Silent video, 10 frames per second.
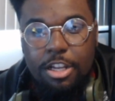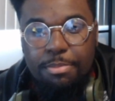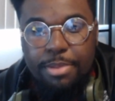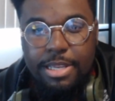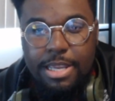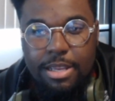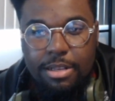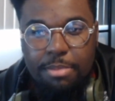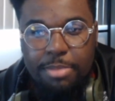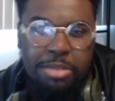But yeah,
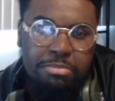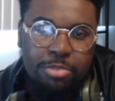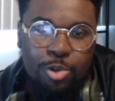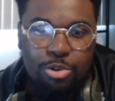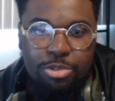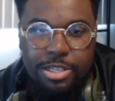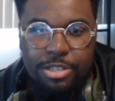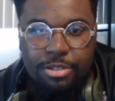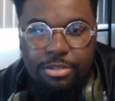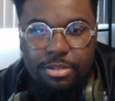I mean, cool
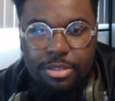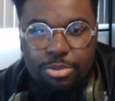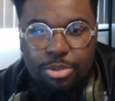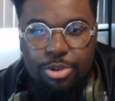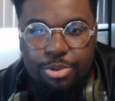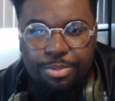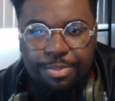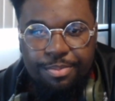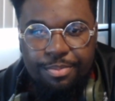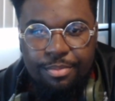teaser. It was cool.
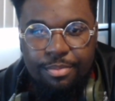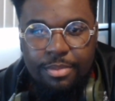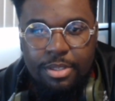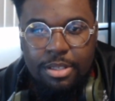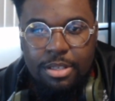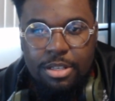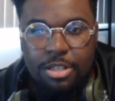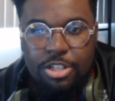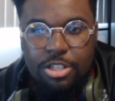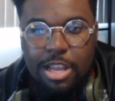
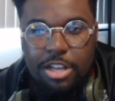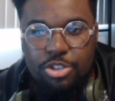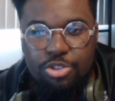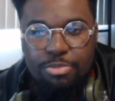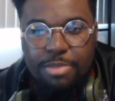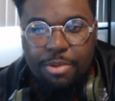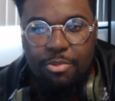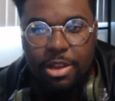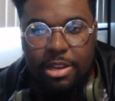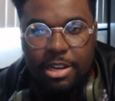Just like the Superman
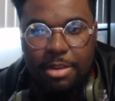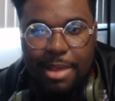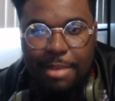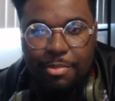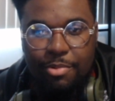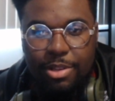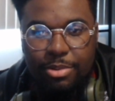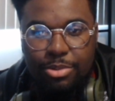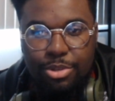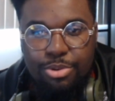one and the Batman one, it
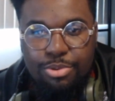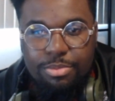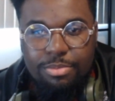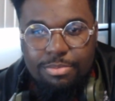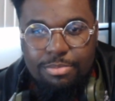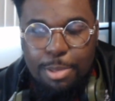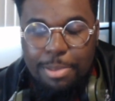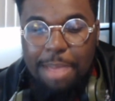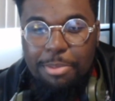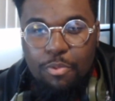was cool. The
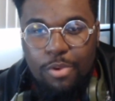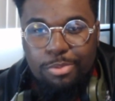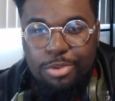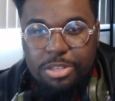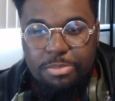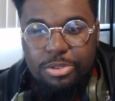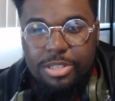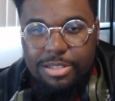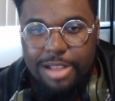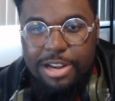Batman one was the most
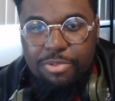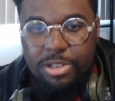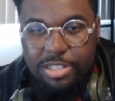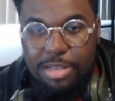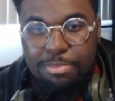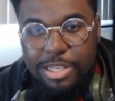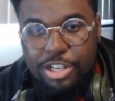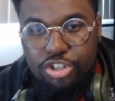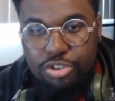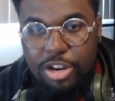exciting one, simply
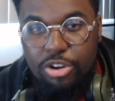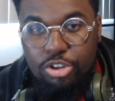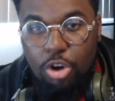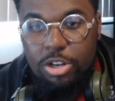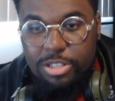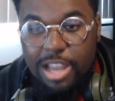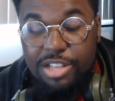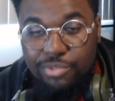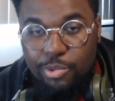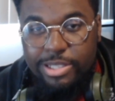because you hear
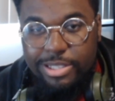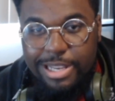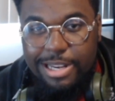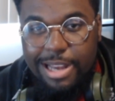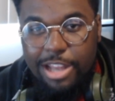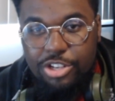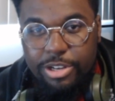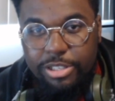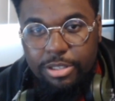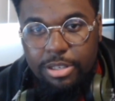Darkseid's voice in that
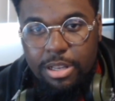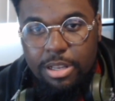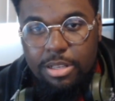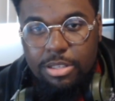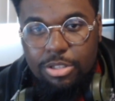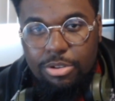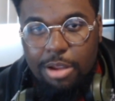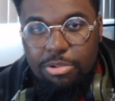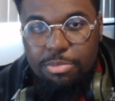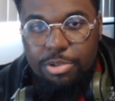trailer, so that
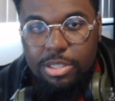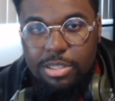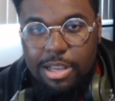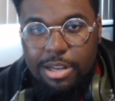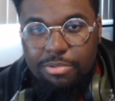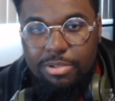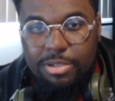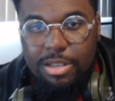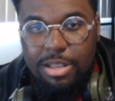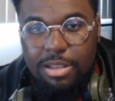was the most exciting one.
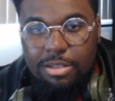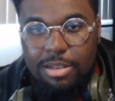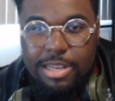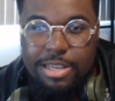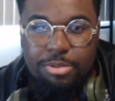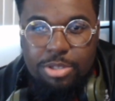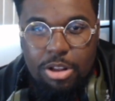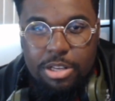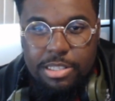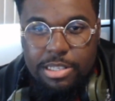Like, yeah, we saw
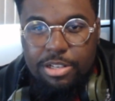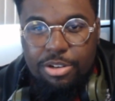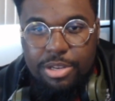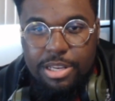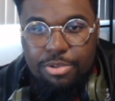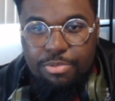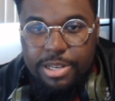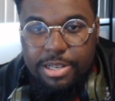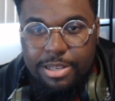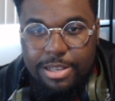the scene in the
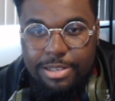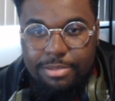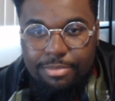Whedon cut.